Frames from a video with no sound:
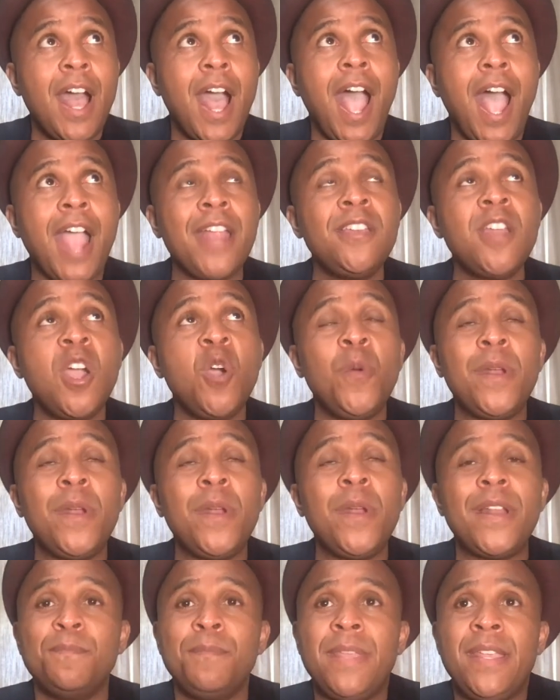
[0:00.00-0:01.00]
I know what
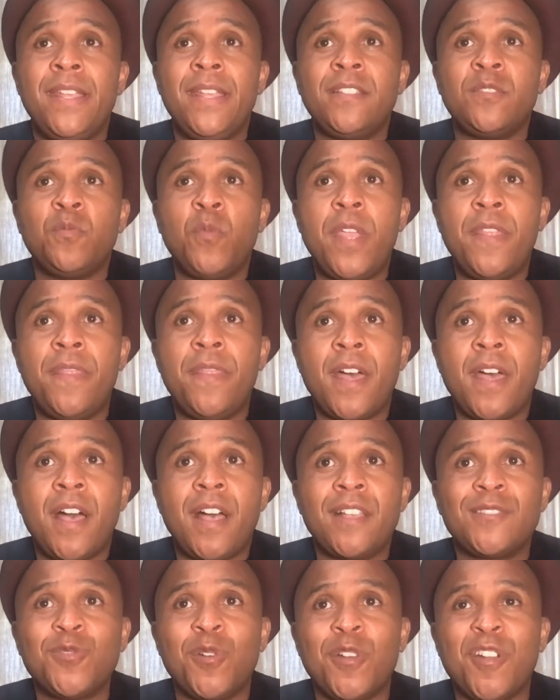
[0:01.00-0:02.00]
it means when
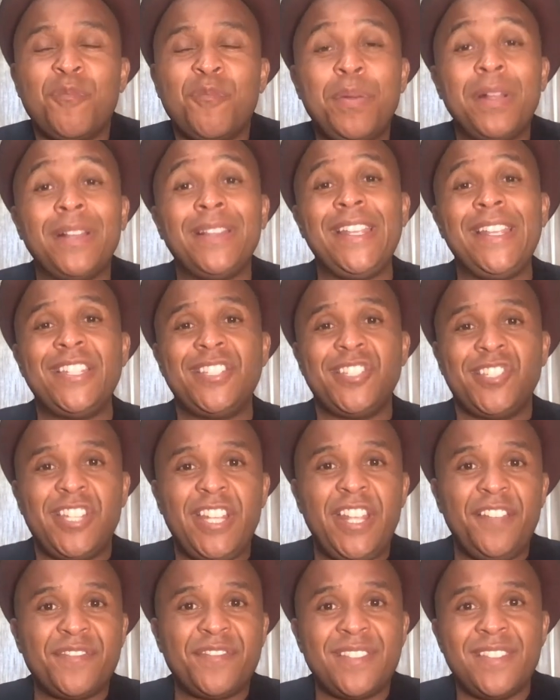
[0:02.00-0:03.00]
the sort of police
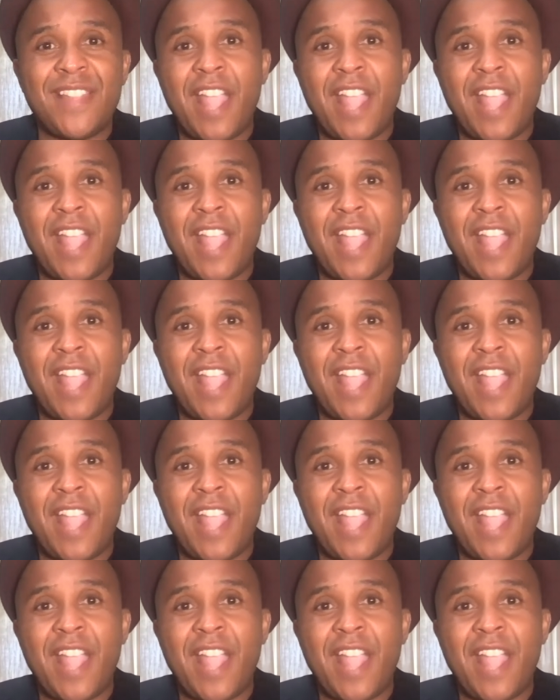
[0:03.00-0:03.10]
chief's